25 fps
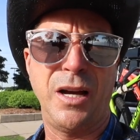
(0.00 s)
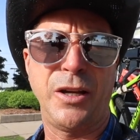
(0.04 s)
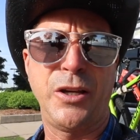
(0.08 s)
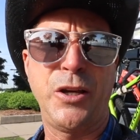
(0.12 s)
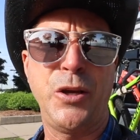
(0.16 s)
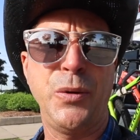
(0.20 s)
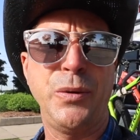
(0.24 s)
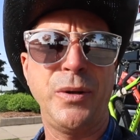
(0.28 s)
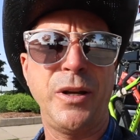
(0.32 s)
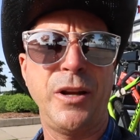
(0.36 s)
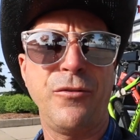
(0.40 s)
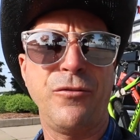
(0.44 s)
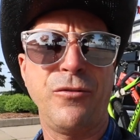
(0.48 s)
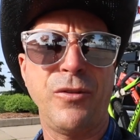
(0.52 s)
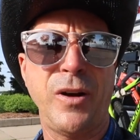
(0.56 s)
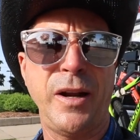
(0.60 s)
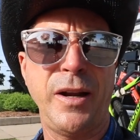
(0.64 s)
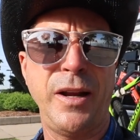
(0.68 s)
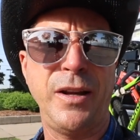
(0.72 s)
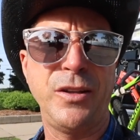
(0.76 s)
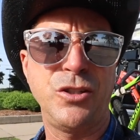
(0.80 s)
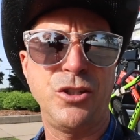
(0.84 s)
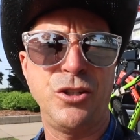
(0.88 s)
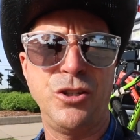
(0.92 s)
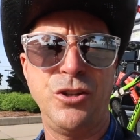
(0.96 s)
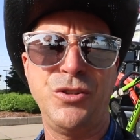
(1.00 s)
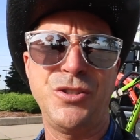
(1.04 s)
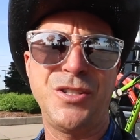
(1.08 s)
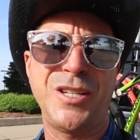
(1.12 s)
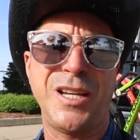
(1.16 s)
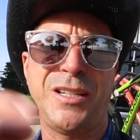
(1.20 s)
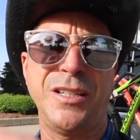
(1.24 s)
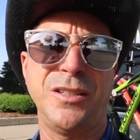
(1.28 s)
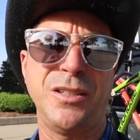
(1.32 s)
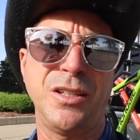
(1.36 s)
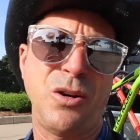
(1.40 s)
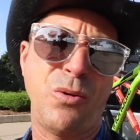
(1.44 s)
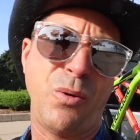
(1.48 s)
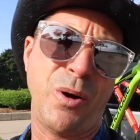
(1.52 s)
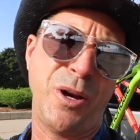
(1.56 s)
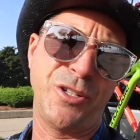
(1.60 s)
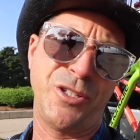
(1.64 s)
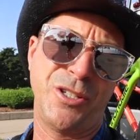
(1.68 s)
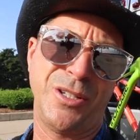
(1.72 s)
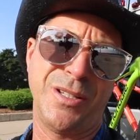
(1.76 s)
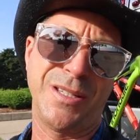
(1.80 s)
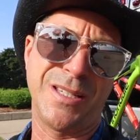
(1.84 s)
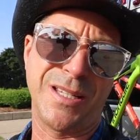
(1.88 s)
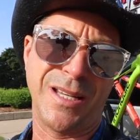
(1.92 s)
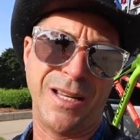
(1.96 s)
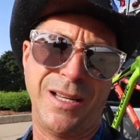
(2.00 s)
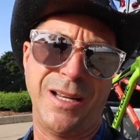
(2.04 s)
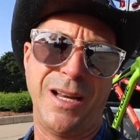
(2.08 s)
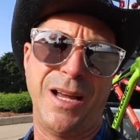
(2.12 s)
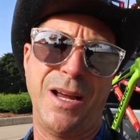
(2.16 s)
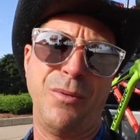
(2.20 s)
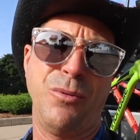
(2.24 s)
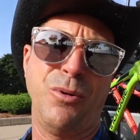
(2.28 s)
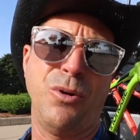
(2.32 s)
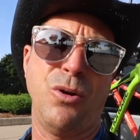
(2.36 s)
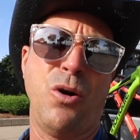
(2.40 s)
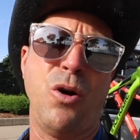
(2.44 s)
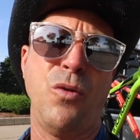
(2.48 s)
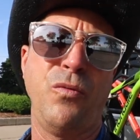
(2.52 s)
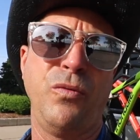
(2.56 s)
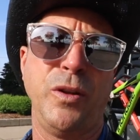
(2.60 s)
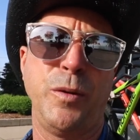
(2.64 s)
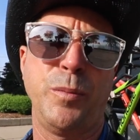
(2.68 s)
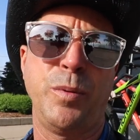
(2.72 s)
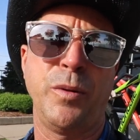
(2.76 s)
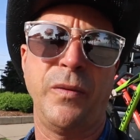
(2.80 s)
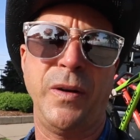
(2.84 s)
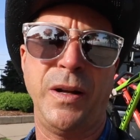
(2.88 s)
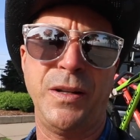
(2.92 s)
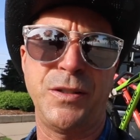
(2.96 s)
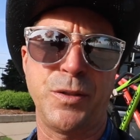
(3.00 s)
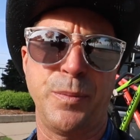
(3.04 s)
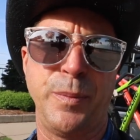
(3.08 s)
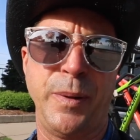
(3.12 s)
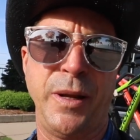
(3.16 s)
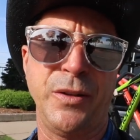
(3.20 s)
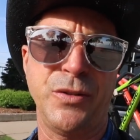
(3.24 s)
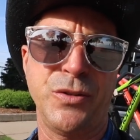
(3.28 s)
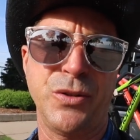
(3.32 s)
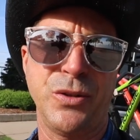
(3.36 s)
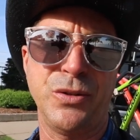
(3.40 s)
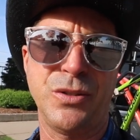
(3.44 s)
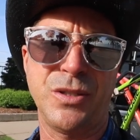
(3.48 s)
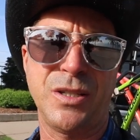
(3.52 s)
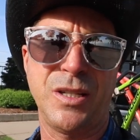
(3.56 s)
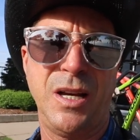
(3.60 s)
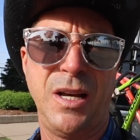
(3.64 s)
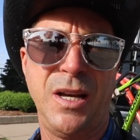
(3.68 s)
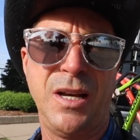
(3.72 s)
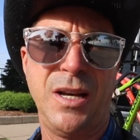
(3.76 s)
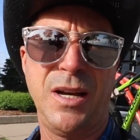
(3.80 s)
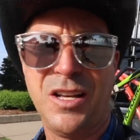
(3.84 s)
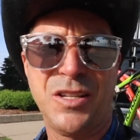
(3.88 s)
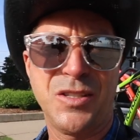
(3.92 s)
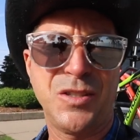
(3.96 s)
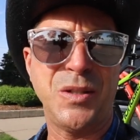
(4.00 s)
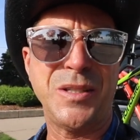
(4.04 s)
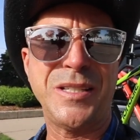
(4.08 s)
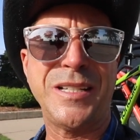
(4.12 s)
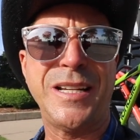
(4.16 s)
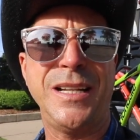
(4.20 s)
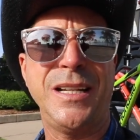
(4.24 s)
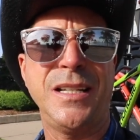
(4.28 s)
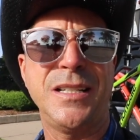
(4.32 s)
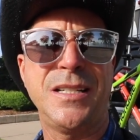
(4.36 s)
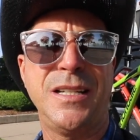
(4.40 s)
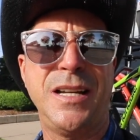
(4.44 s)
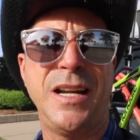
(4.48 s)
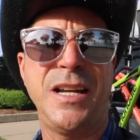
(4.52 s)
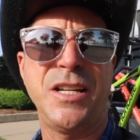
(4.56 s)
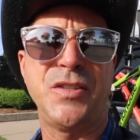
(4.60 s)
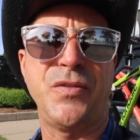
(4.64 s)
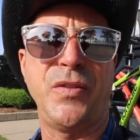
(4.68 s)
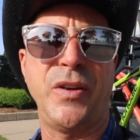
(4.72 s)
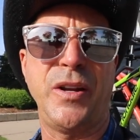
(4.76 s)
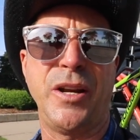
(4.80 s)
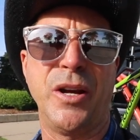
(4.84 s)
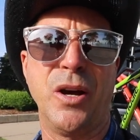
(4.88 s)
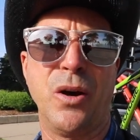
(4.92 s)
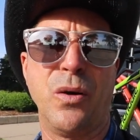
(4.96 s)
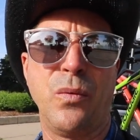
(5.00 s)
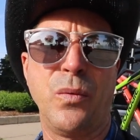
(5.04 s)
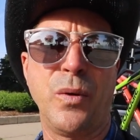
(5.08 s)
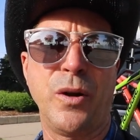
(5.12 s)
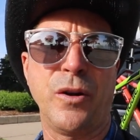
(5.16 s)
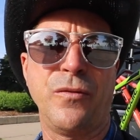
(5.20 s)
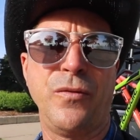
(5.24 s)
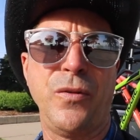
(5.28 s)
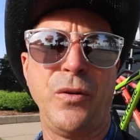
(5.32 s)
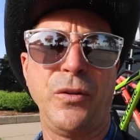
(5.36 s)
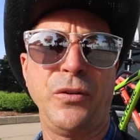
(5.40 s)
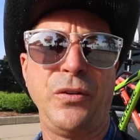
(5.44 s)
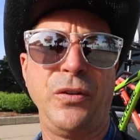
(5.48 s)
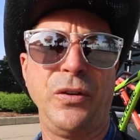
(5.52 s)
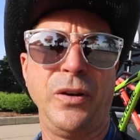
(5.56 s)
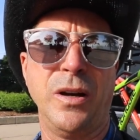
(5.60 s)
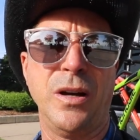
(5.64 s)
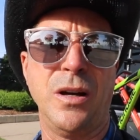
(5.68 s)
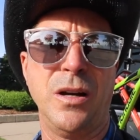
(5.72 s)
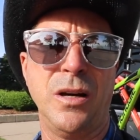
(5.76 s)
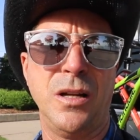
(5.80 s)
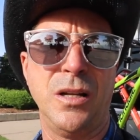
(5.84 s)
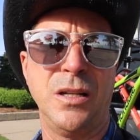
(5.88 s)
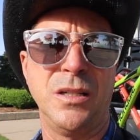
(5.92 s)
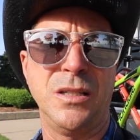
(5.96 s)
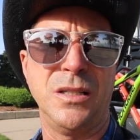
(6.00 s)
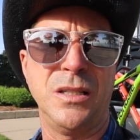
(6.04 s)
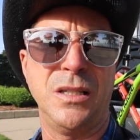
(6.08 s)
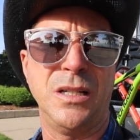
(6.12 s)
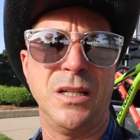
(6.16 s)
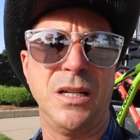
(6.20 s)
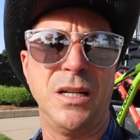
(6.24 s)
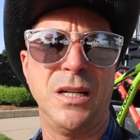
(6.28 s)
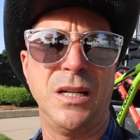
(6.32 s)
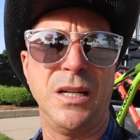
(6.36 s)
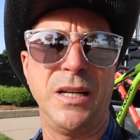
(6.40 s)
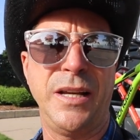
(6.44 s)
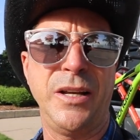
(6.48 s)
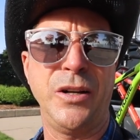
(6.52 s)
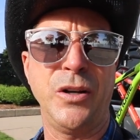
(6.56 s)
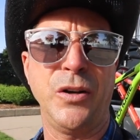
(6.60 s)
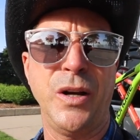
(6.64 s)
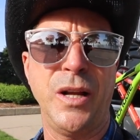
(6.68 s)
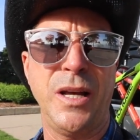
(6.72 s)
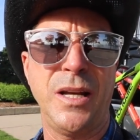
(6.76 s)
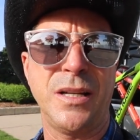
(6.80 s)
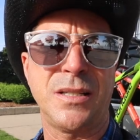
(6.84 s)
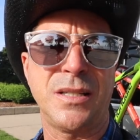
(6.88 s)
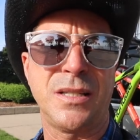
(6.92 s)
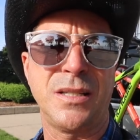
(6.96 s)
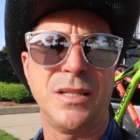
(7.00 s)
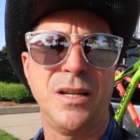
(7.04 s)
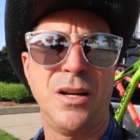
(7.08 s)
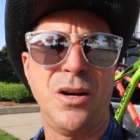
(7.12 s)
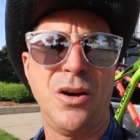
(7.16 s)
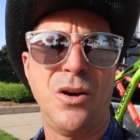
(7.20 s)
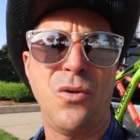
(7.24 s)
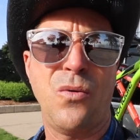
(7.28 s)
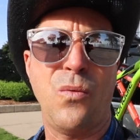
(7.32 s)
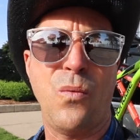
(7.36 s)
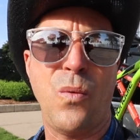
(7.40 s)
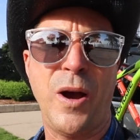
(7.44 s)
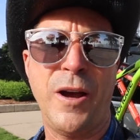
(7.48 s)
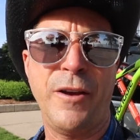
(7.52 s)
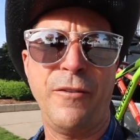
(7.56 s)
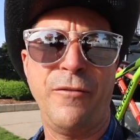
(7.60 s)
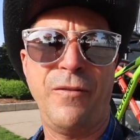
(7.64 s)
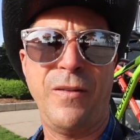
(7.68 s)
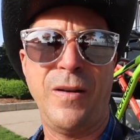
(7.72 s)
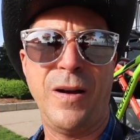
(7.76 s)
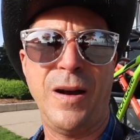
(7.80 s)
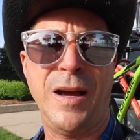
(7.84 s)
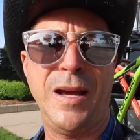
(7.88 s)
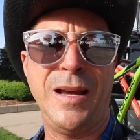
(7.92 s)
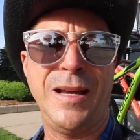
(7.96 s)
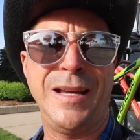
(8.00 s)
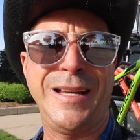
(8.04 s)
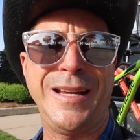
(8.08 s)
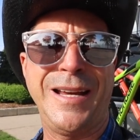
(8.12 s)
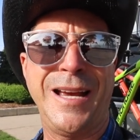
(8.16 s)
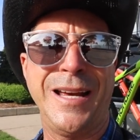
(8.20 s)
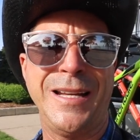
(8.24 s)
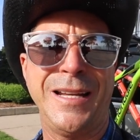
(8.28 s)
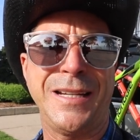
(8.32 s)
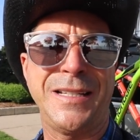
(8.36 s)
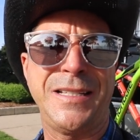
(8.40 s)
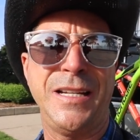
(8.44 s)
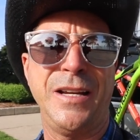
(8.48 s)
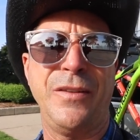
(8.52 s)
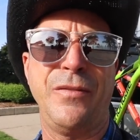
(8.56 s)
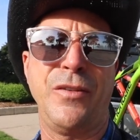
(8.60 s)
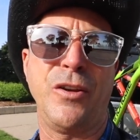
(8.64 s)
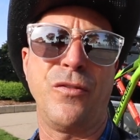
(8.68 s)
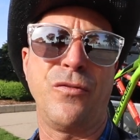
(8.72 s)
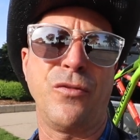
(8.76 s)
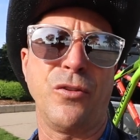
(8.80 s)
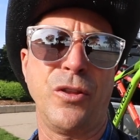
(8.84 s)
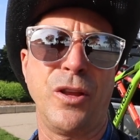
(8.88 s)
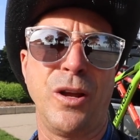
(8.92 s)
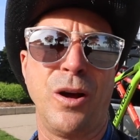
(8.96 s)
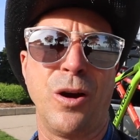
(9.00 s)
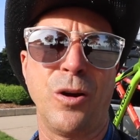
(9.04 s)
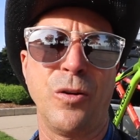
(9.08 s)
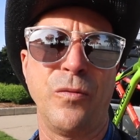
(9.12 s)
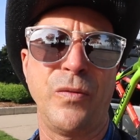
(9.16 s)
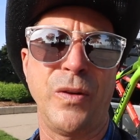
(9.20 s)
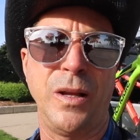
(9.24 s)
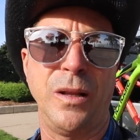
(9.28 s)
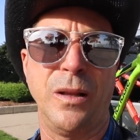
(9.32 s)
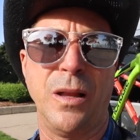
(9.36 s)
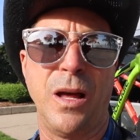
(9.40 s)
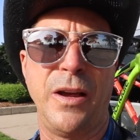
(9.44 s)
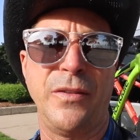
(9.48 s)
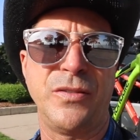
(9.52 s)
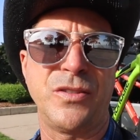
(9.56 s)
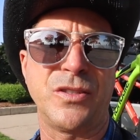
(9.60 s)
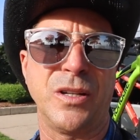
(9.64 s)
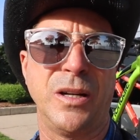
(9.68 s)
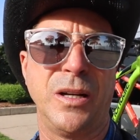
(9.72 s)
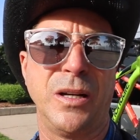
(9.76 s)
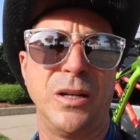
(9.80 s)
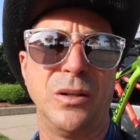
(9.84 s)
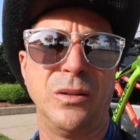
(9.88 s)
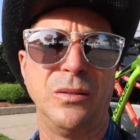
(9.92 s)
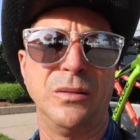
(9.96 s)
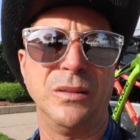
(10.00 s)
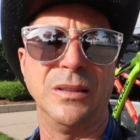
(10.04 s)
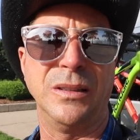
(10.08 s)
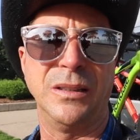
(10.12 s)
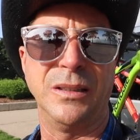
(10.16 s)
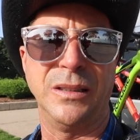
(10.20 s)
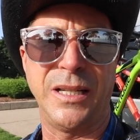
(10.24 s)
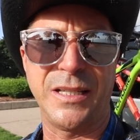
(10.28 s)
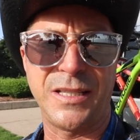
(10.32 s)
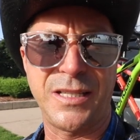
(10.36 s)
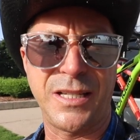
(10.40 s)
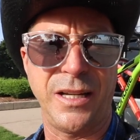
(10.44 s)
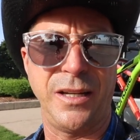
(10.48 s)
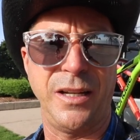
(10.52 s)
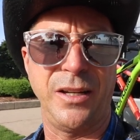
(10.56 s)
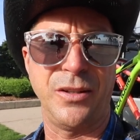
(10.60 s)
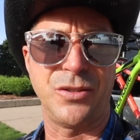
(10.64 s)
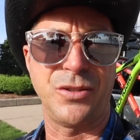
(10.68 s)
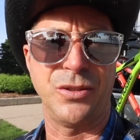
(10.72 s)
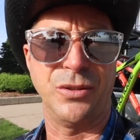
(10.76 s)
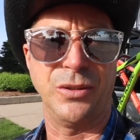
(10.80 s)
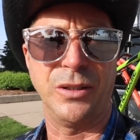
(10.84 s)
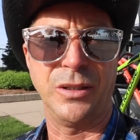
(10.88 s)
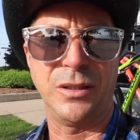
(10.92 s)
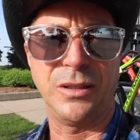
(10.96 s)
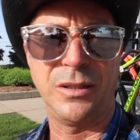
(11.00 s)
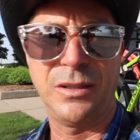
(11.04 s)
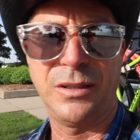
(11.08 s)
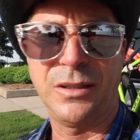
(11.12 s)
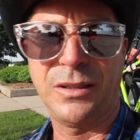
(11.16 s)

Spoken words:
Q&A Fridays, you send in the questions, and I will hopefully provide some answers. So let's get into today's video. We are focusing on internet, Wi-Fi connectivity for the RV lifestyle. Let's get into it.